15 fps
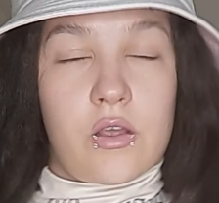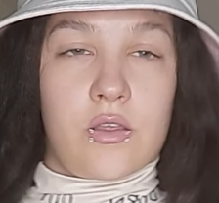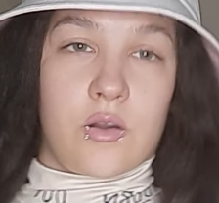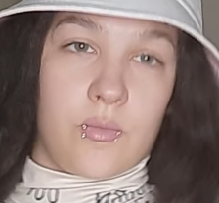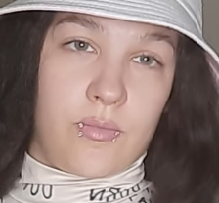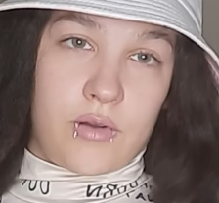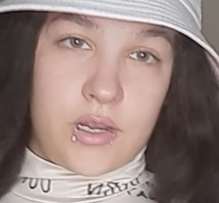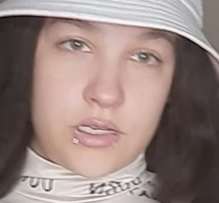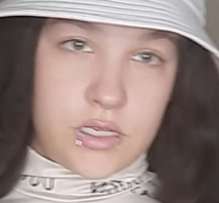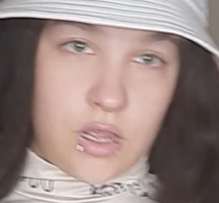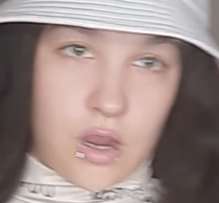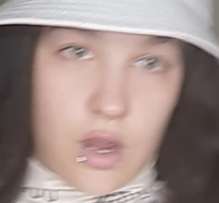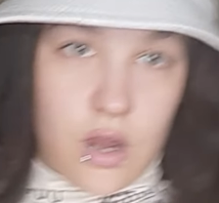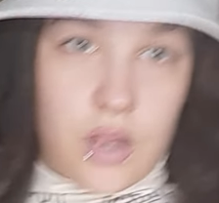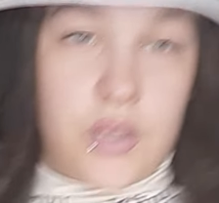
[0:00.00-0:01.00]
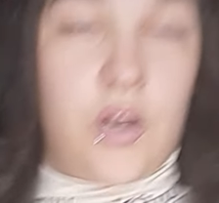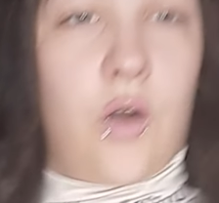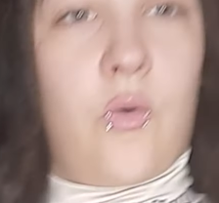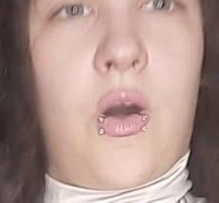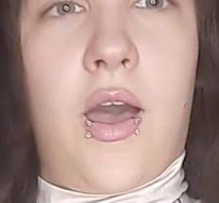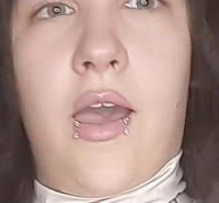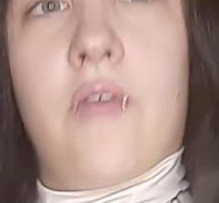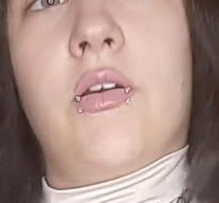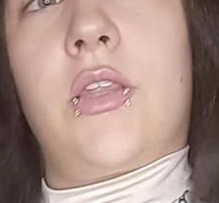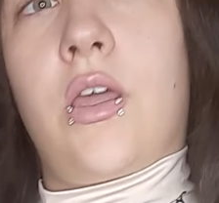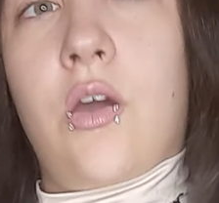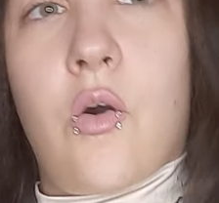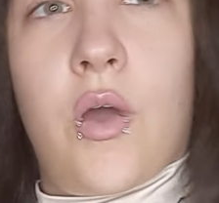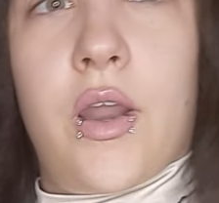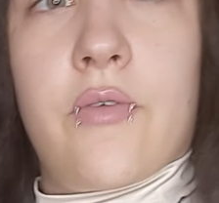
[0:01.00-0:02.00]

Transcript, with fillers: a little breezier. You don't want everything going